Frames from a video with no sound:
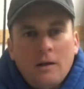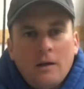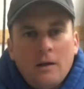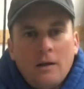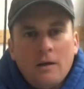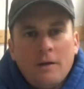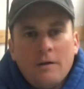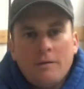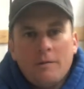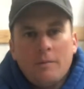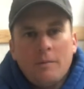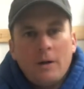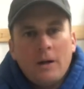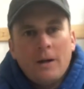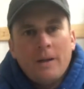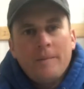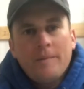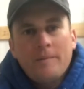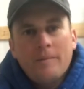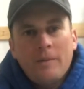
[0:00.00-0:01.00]
Hey
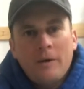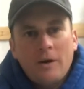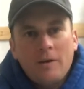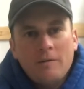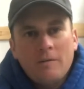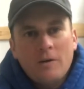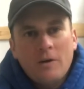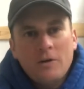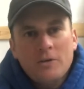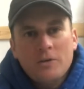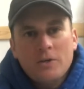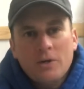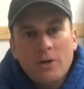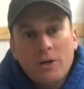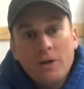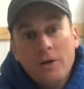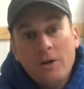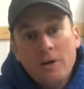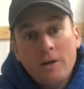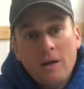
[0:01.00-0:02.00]
everybody, Brian Foster
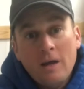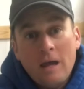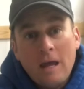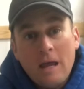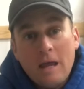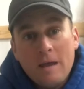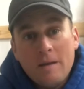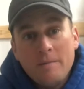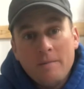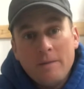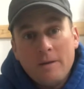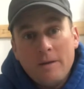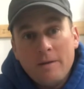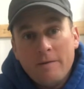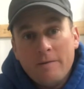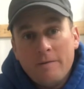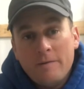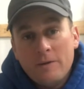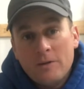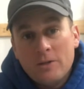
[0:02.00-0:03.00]
here, A and B
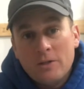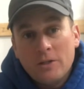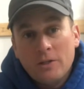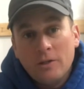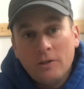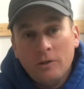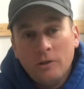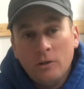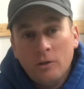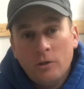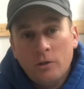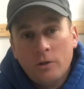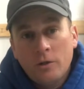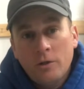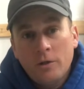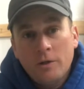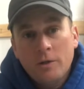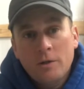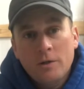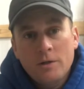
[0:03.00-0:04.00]
Fishing
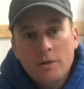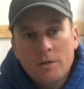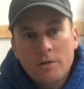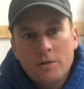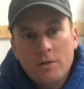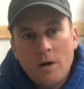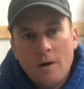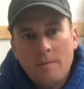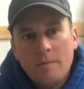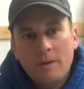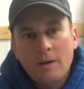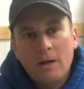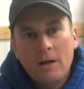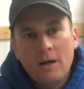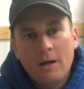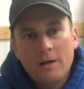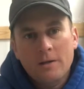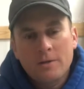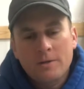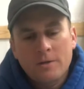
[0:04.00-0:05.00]
Lure, Striper
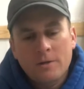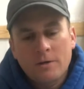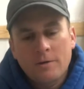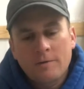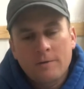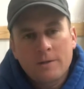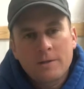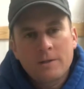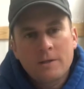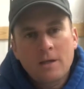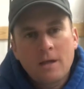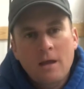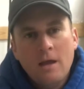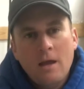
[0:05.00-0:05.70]
Guide Service.